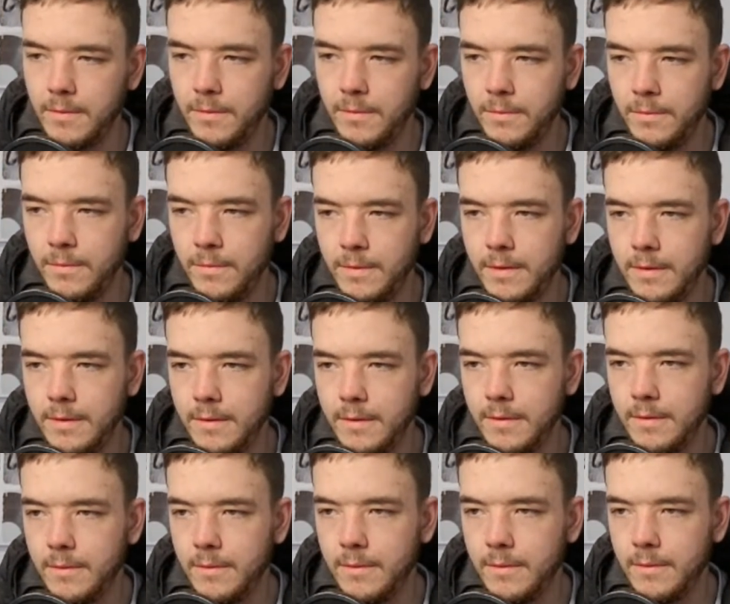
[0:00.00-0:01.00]
who
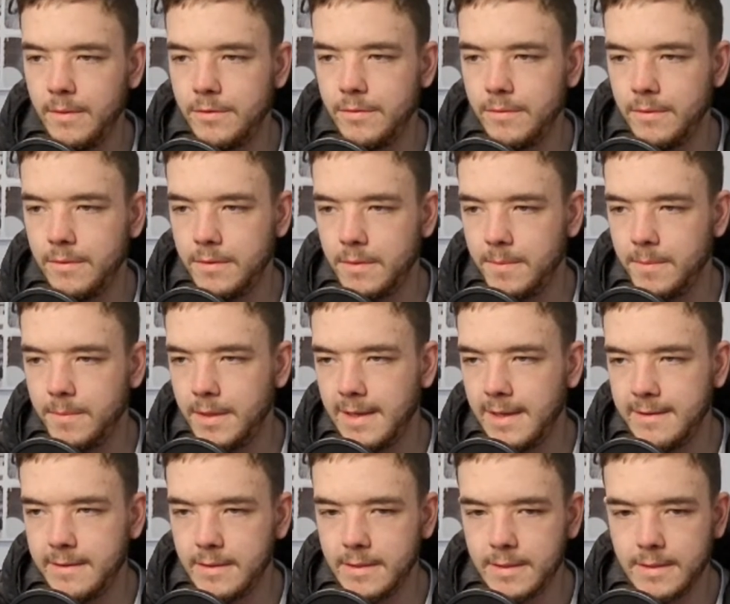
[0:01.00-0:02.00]
we're drawn up
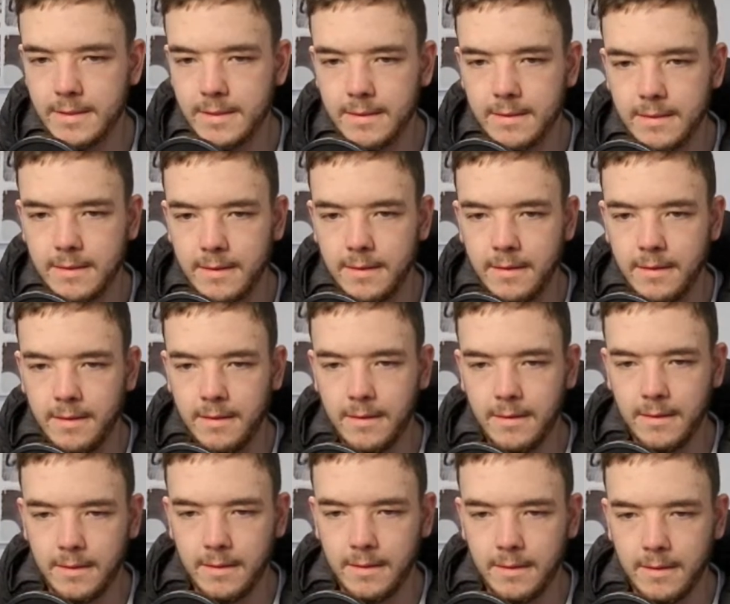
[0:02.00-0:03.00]
against.
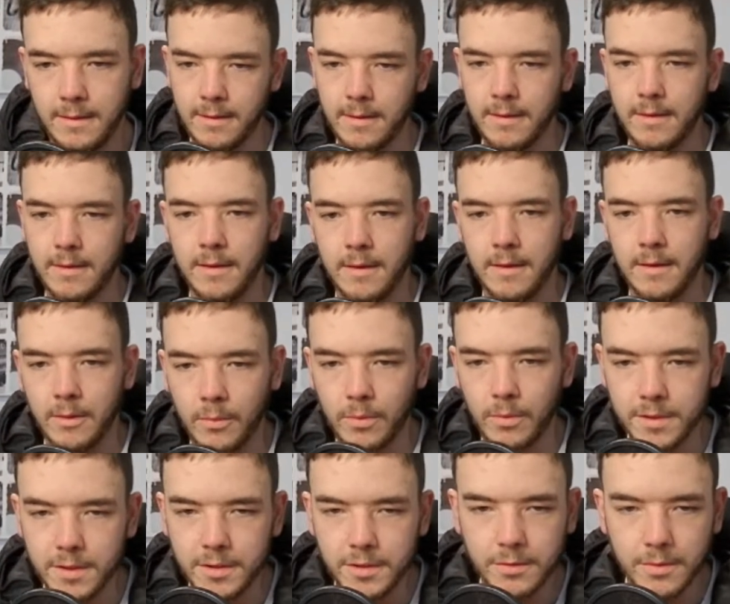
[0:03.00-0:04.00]

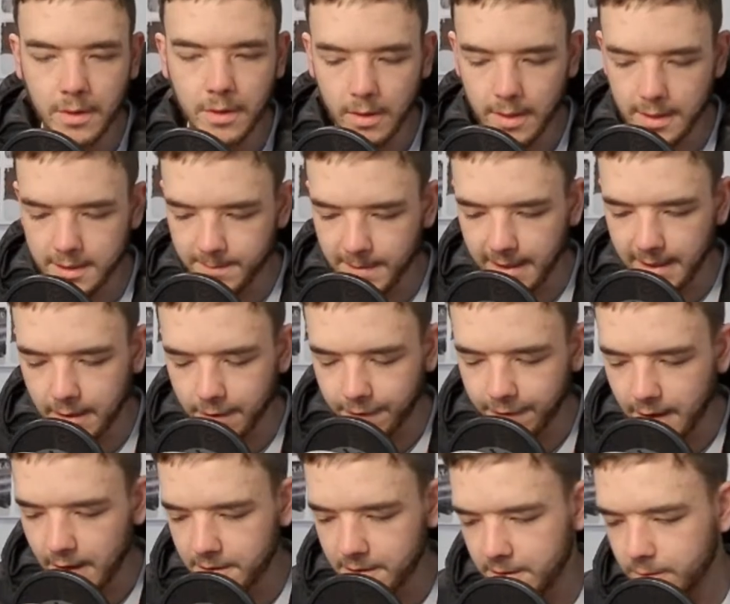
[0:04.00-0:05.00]
What did you guys make
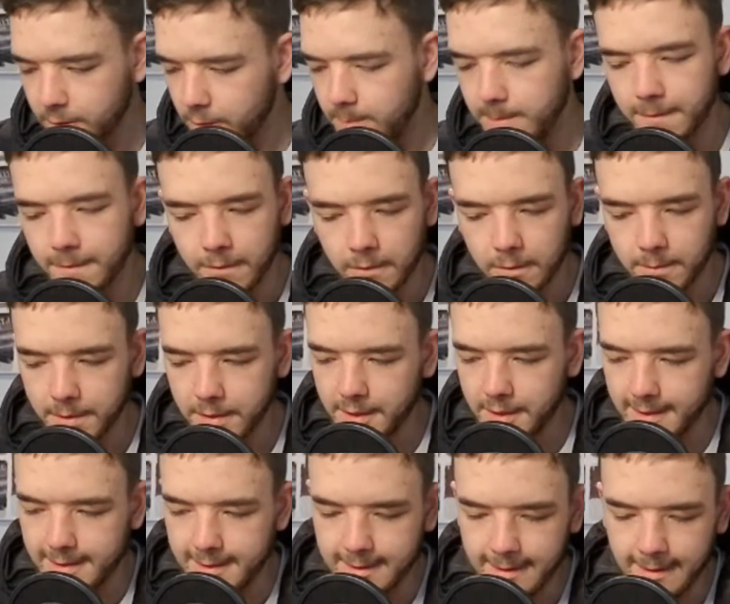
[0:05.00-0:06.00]
of Arsenal's
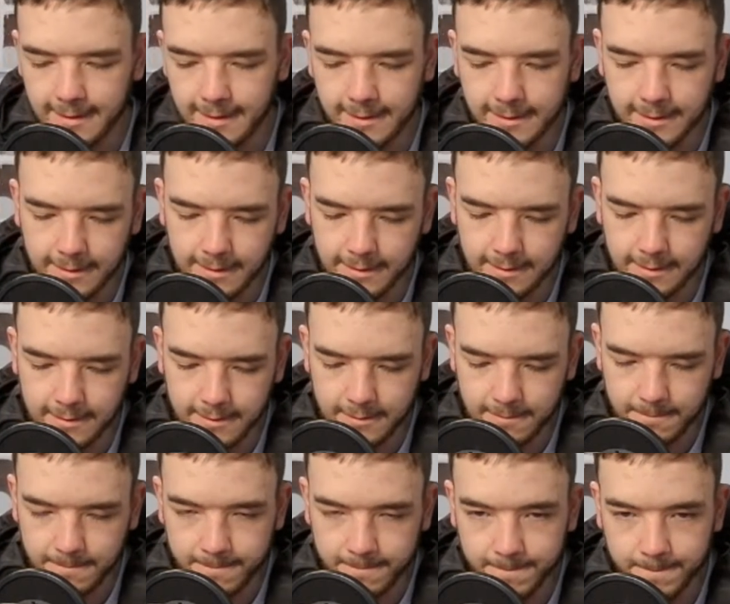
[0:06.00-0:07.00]
performance yesterday?
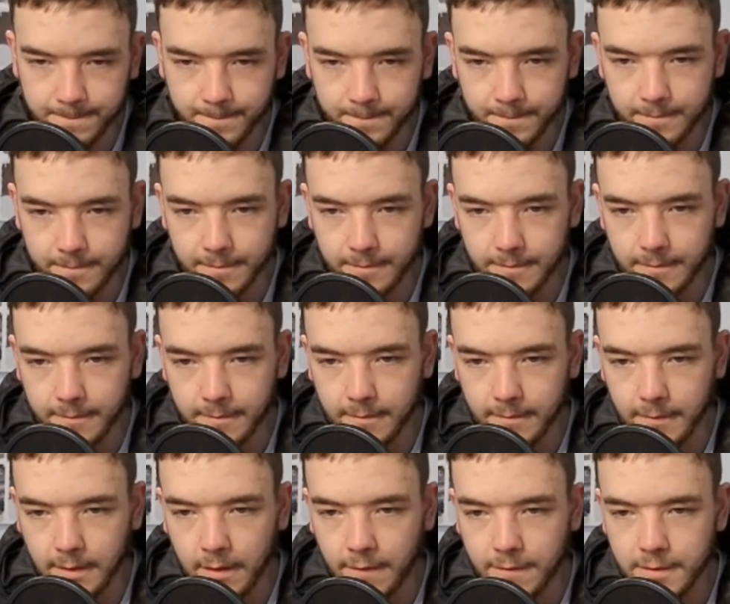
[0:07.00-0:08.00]

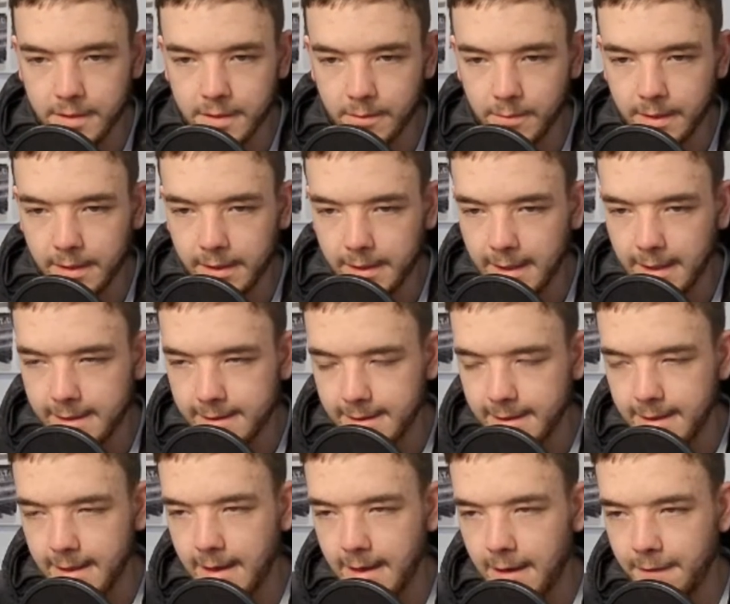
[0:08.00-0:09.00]
Obviously, we're going to get
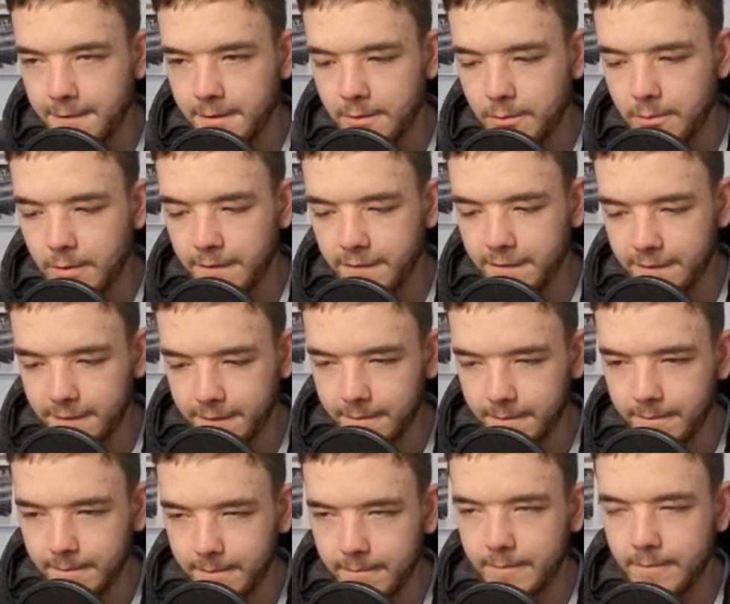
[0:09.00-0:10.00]
into that after
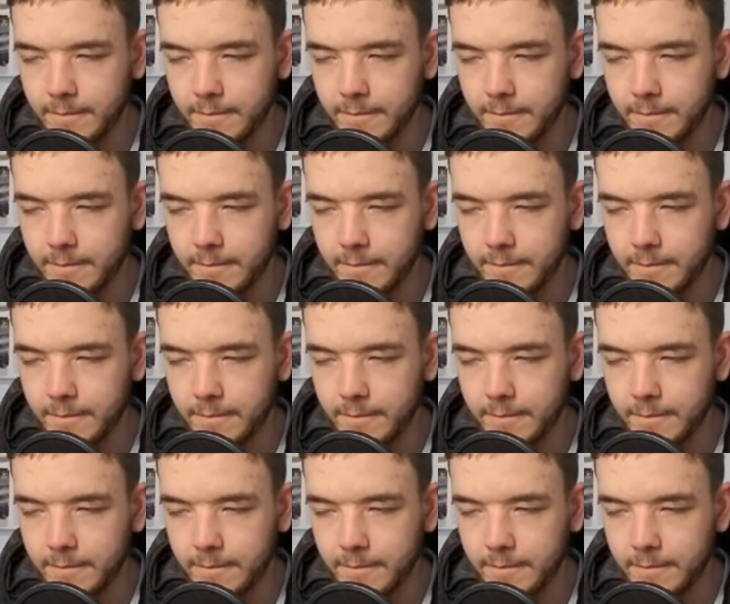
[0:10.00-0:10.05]
we've